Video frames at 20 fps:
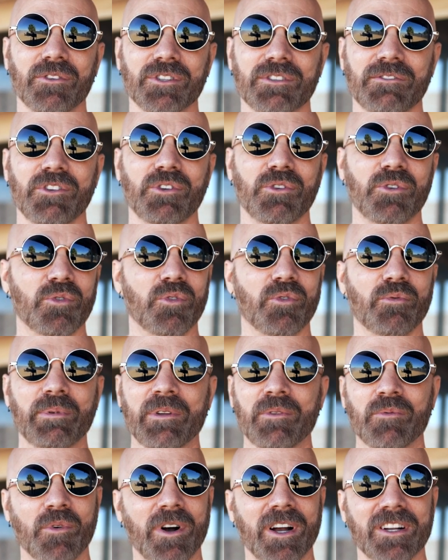those of you who have
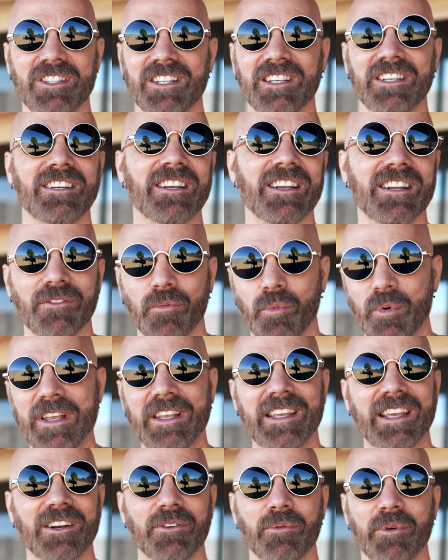been watching
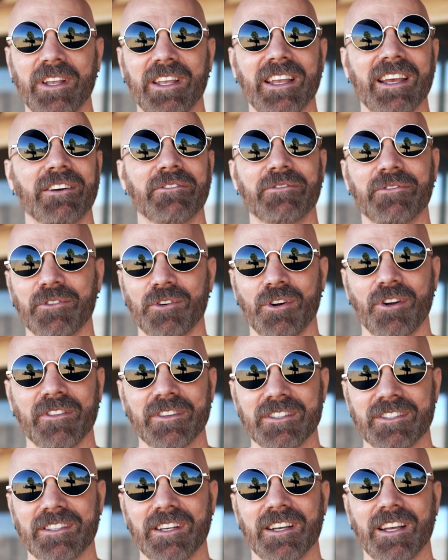week in and week out for all
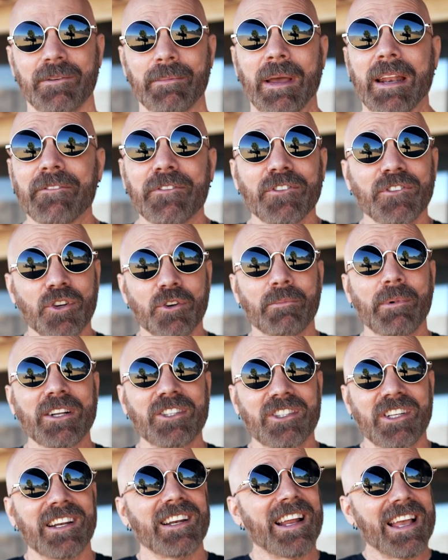this time. And if you're new to my
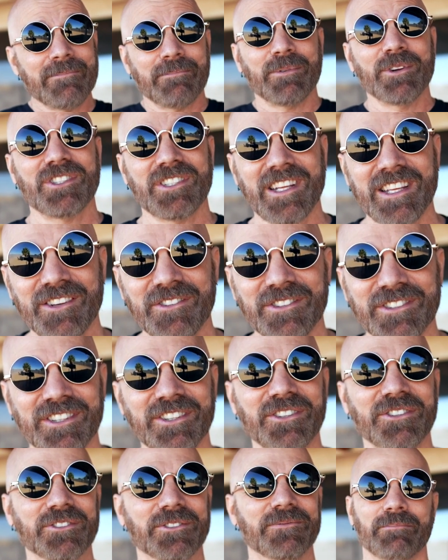channel, I appreciate you
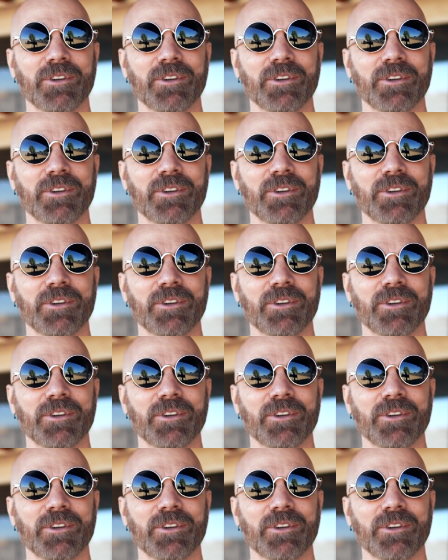too.